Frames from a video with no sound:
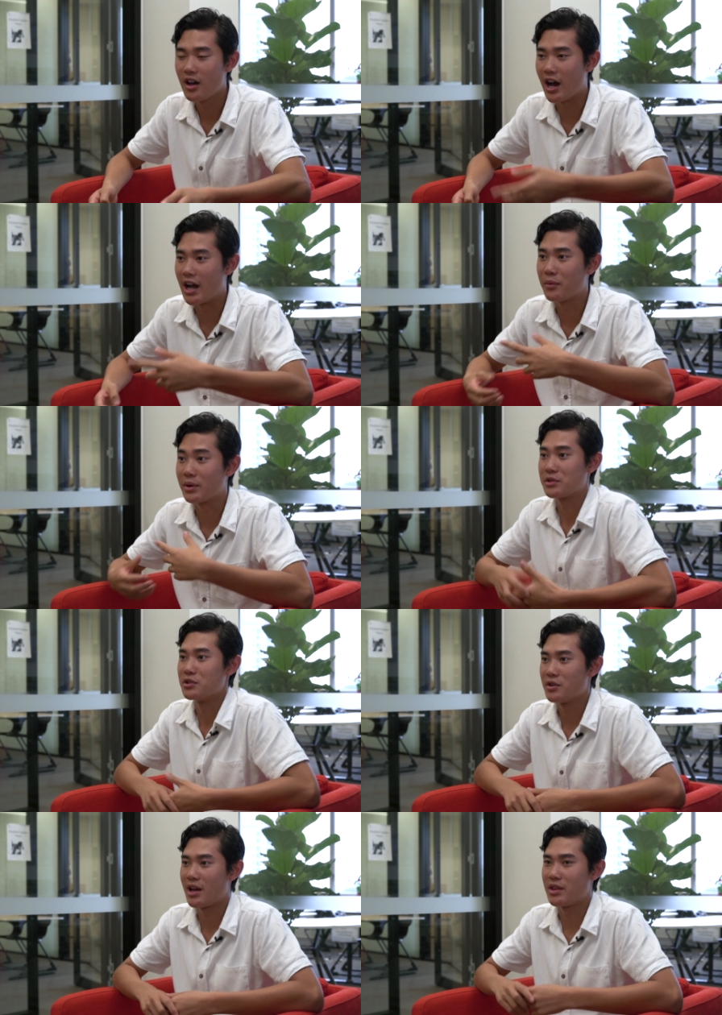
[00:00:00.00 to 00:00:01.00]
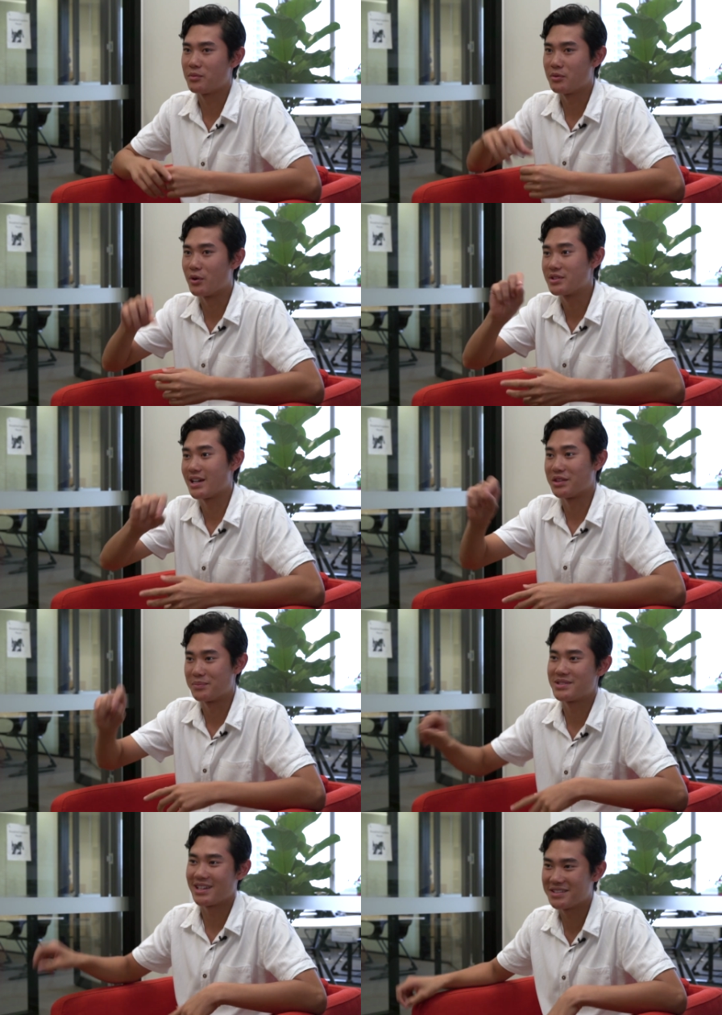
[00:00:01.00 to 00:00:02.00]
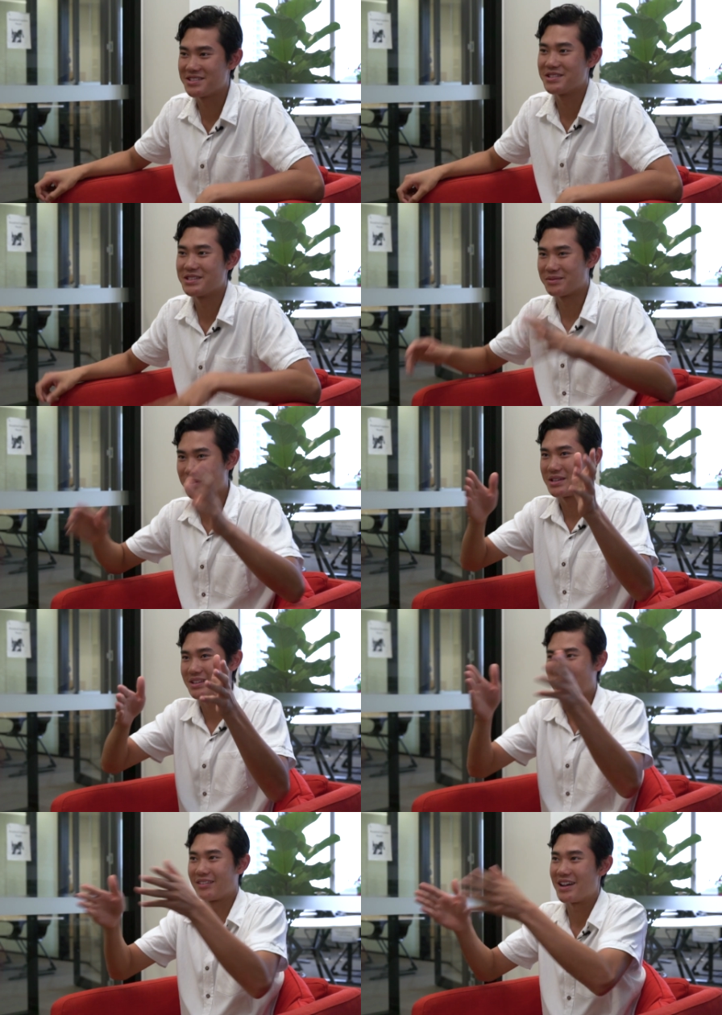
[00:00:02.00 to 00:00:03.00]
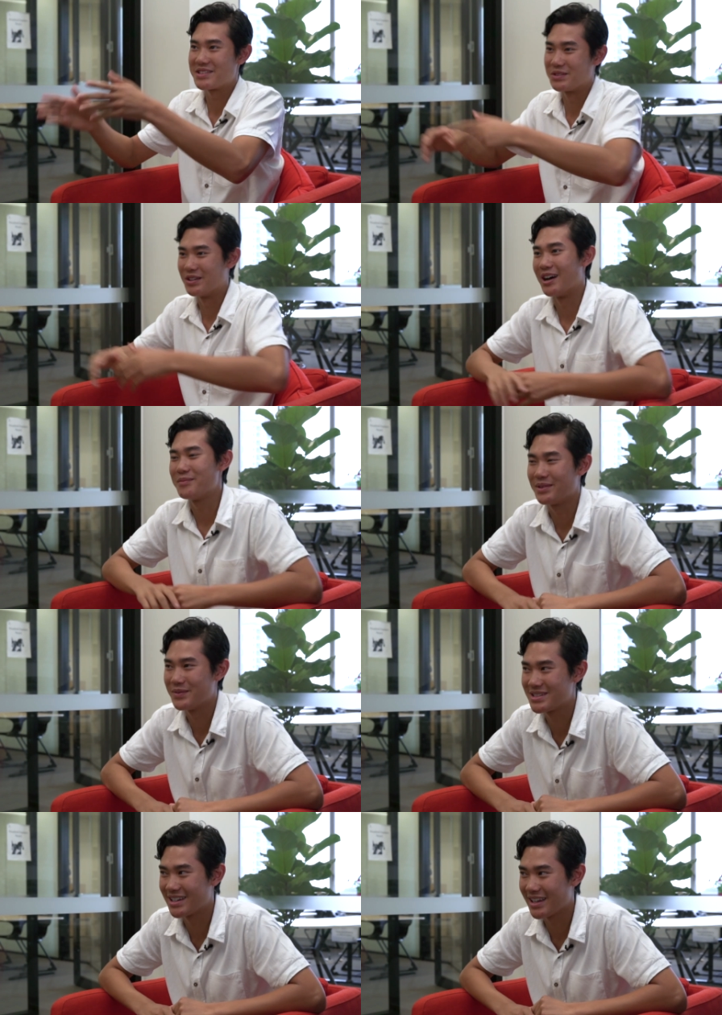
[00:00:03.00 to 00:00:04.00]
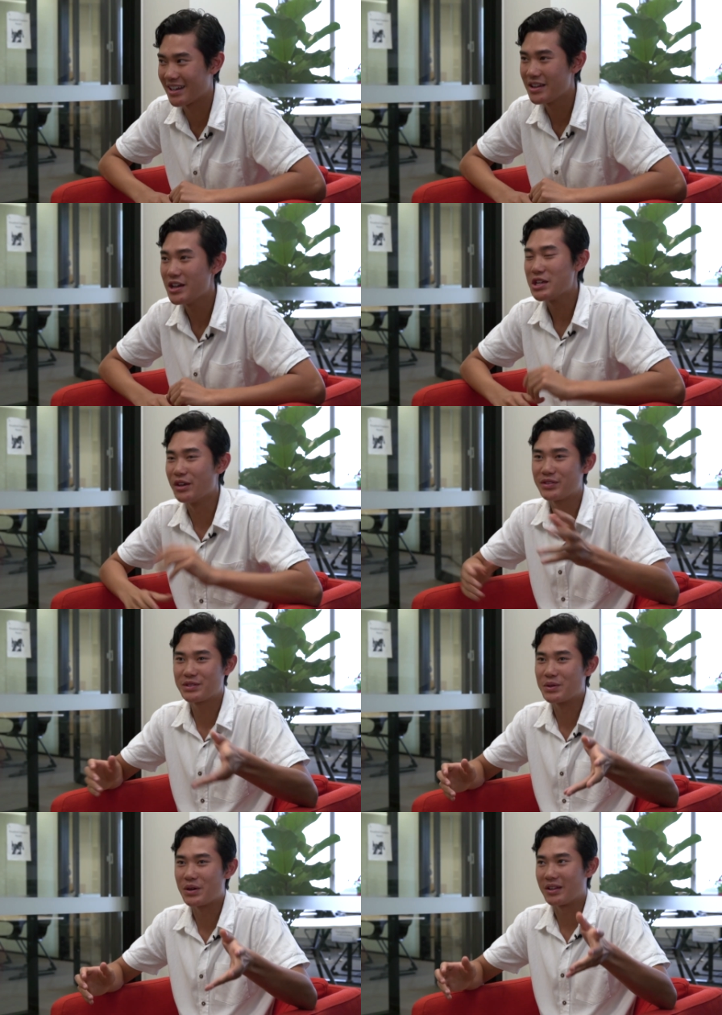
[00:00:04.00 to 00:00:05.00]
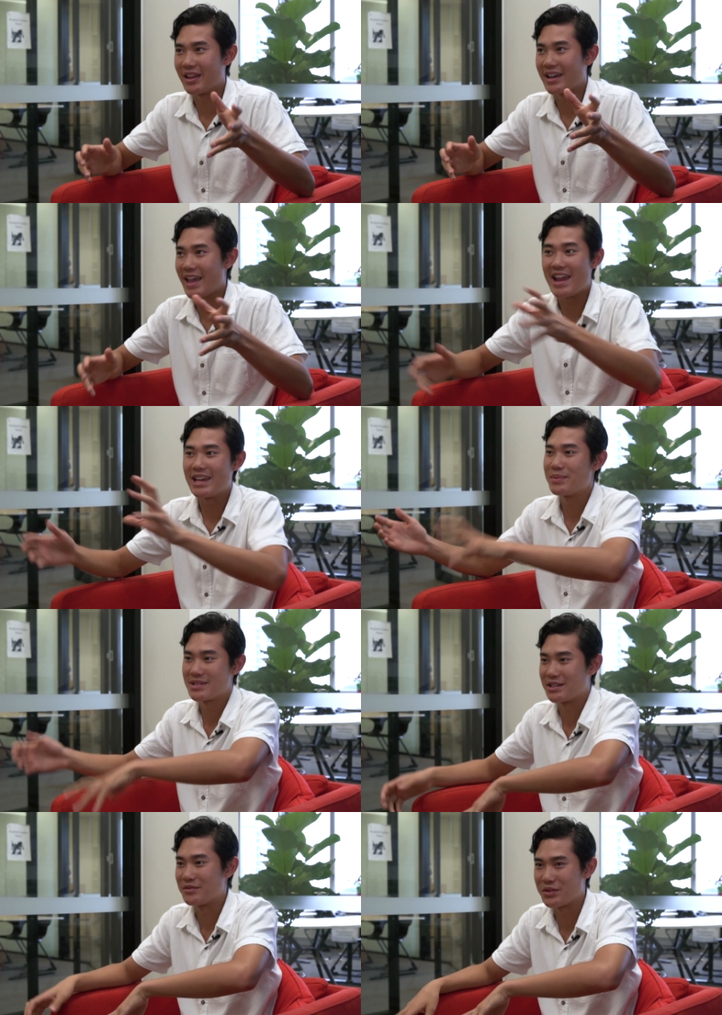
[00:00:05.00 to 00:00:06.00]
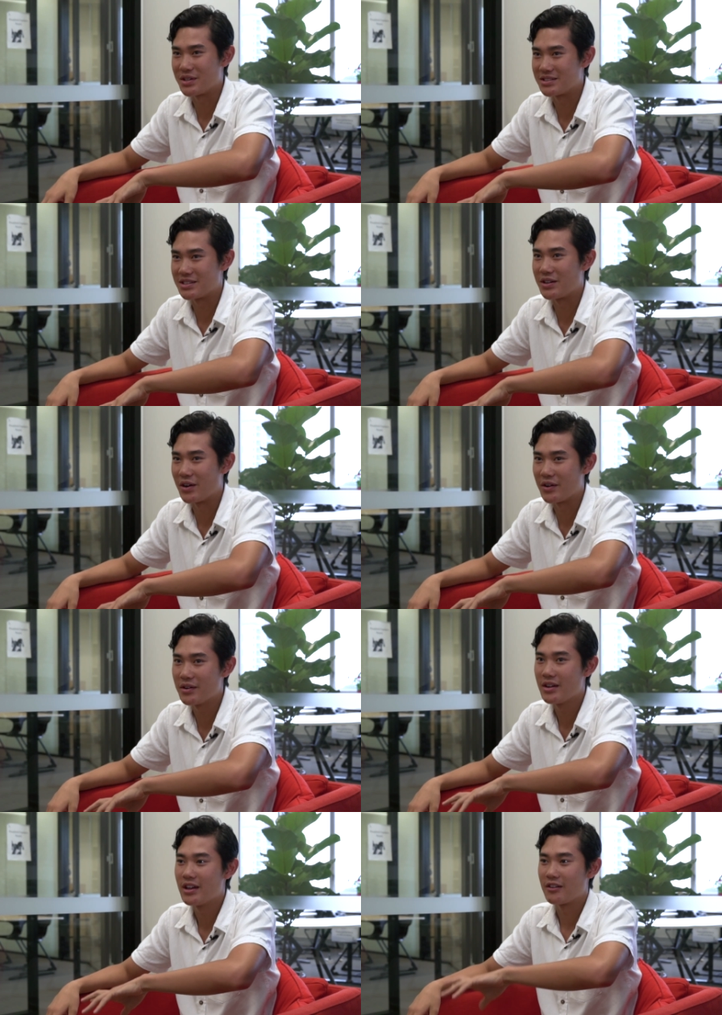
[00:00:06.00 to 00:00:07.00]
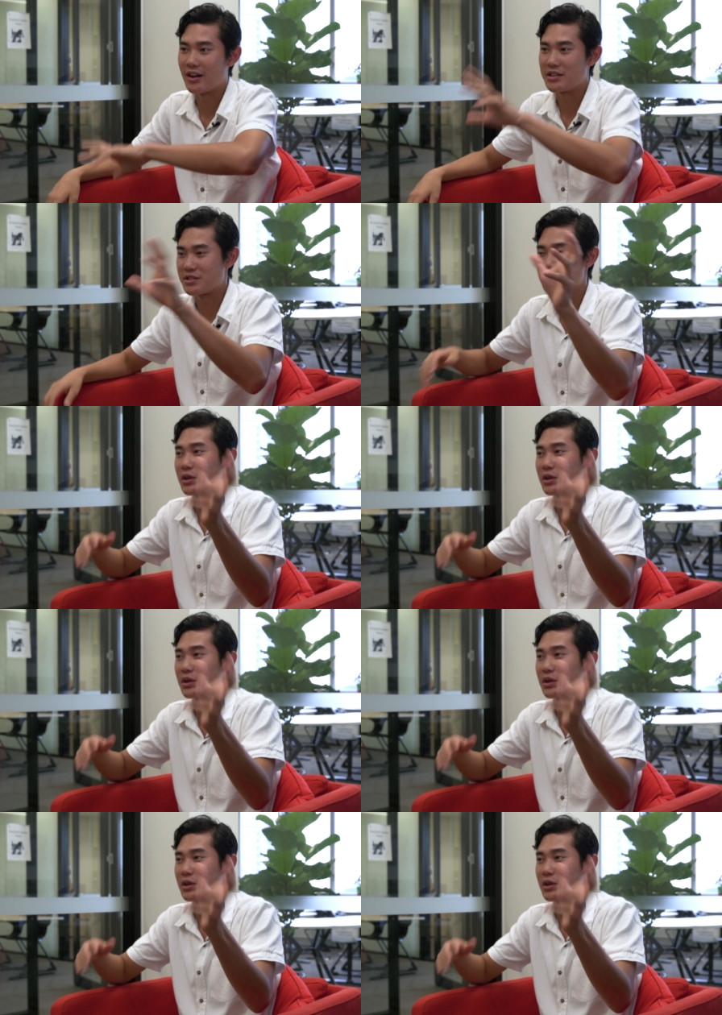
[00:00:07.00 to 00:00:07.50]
I went to you and then we wrote down the percentages and we like lined it all up and we said that you've still got like 80% of your things to go, right? Just